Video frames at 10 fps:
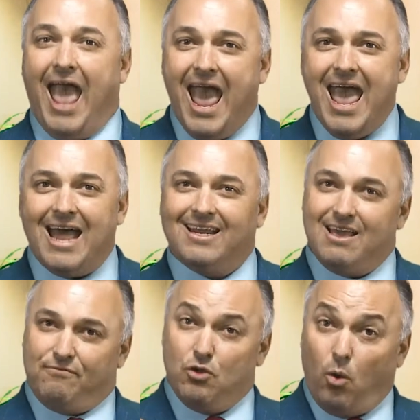And
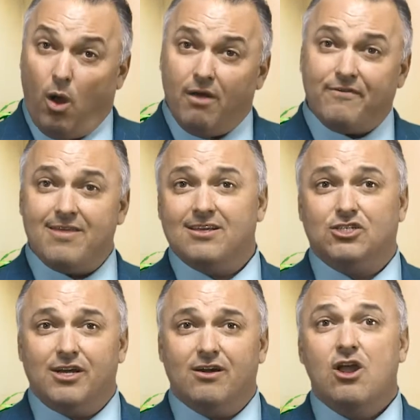if you qualify this
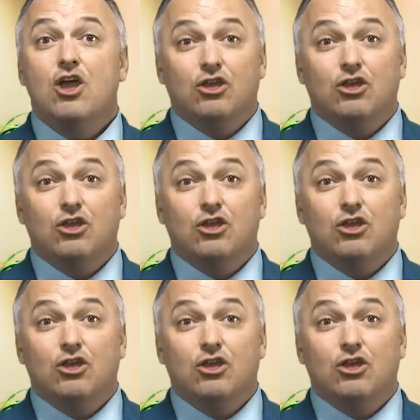year,